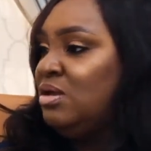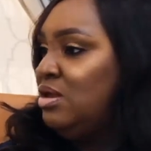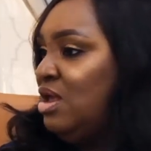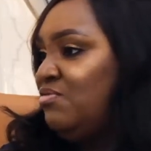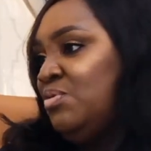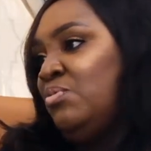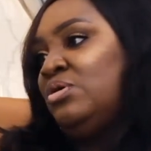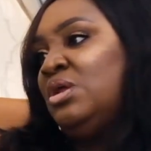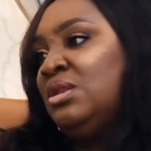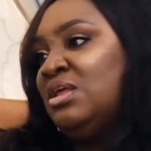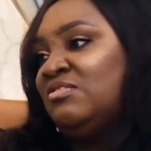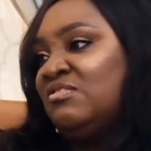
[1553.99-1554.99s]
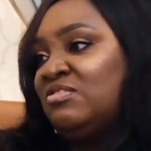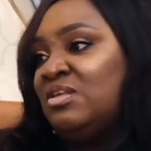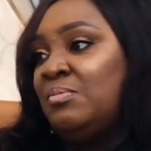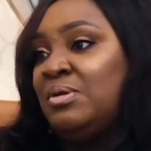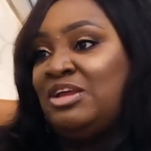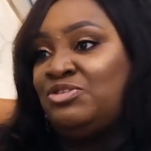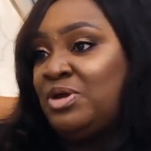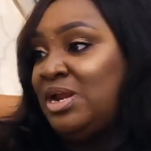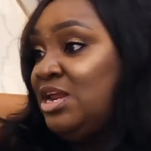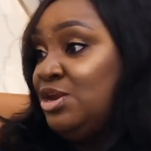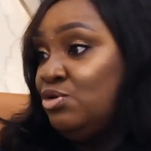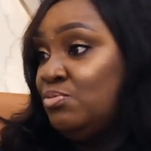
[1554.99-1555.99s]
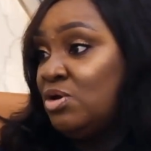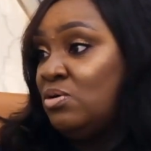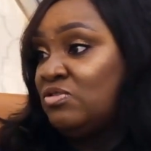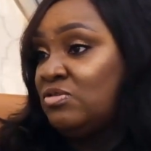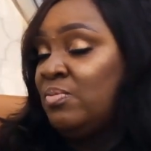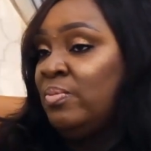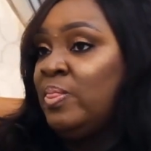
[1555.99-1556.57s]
Everybody in the system naturally knew, because